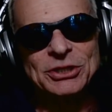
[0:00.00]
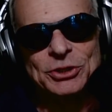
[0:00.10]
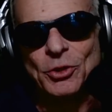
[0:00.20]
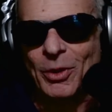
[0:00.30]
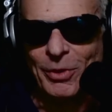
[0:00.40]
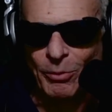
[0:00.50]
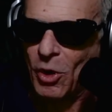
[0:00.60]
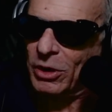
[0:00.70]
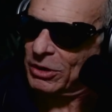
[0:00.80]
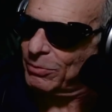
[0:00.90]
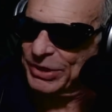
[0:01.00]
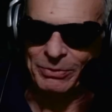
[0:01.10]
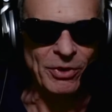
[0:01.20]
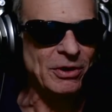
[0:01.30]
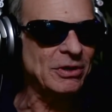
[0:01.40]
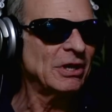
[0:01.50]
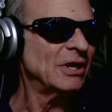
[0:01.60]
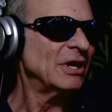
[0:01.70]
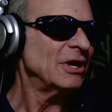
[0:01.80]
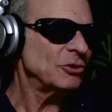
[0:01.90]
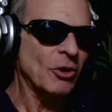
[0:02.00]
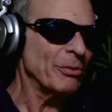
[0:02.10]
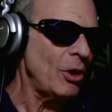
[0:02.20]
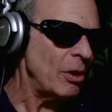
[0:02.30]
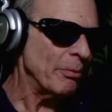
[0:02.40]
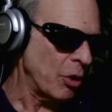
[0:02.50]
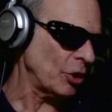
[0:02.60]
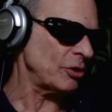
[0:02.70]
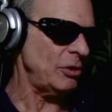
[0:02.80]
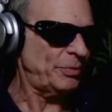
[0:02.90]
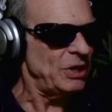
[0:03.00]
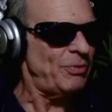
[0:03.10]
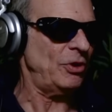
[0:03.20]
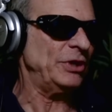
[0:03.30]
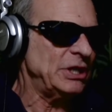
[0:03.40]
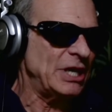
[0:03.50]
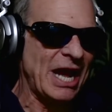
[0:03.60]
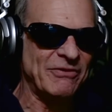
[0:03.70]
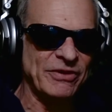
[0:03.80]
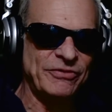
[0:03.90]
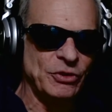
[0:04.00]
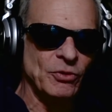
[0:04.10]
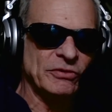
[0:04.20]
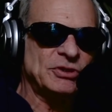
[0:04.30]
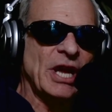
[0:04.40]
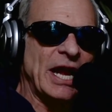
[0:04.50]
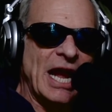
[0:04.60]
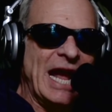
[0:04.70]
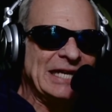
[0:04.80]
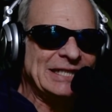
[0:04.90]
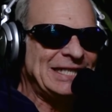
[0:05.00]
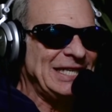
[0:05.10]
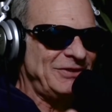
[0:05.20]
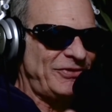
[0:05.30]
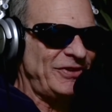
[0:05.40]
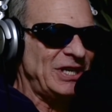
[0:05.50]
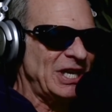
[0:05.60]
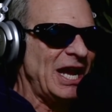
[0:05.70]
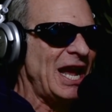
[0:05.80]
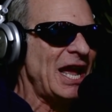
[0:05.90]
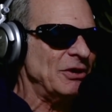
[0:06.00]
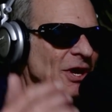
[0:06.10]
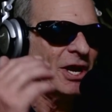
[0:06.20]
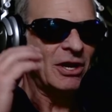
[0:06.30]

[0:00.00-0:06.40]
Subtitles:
as normal mortal people. Normal mortal people need to have a view of, say, 18 feet ahead.